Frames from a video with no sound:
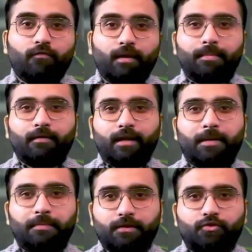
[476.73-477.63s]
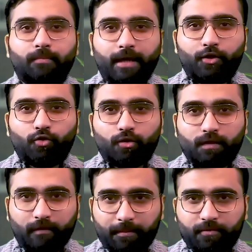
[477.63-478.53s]
Web developers make sure the
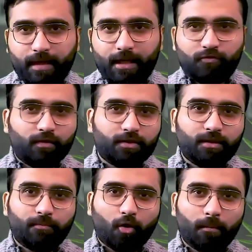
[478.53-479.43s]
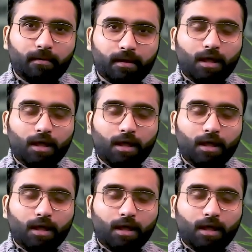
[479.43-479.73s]
websites function properly